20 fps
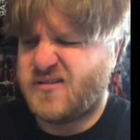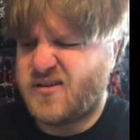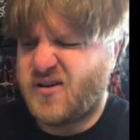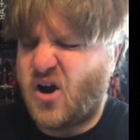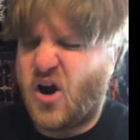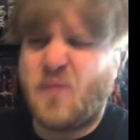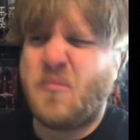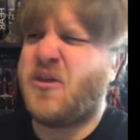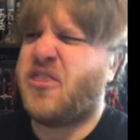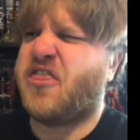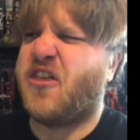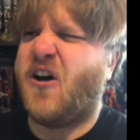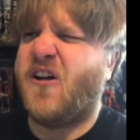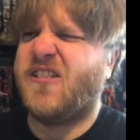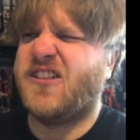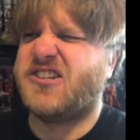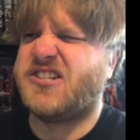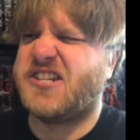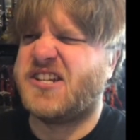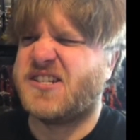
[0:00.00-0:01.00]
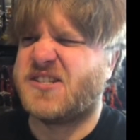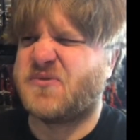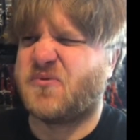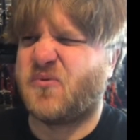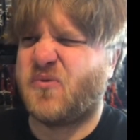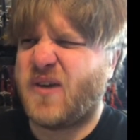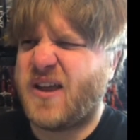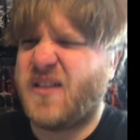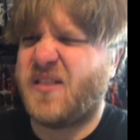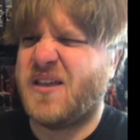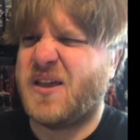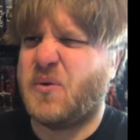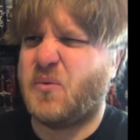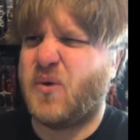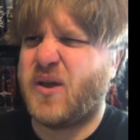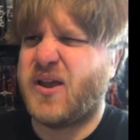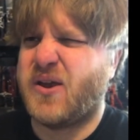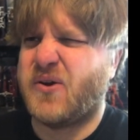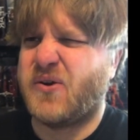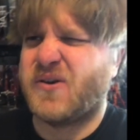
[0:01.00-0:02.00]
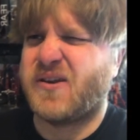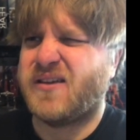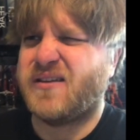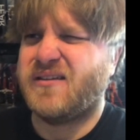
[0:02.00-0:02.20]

Our mythology is really weird.